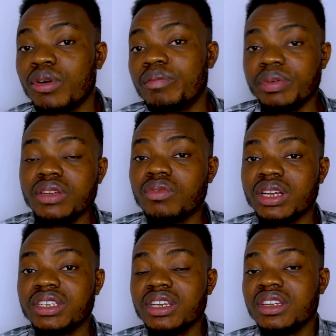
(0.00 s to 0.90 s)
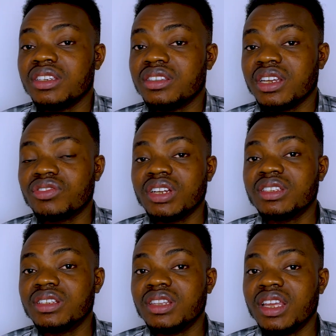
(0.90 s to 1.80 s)
but B1 is
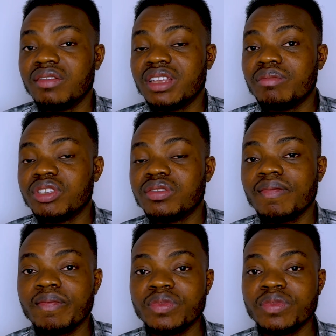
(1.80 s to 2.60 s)
actually the level. That means